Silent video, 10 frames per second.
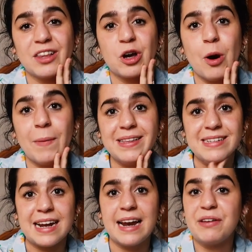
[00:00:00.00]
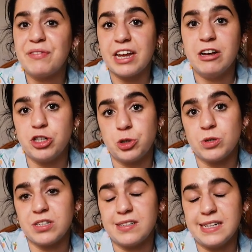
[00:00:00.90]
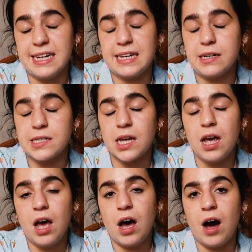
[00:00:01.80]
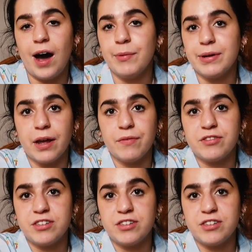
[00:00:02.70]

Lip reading: in the comments and any videos you'd want to see, because I would love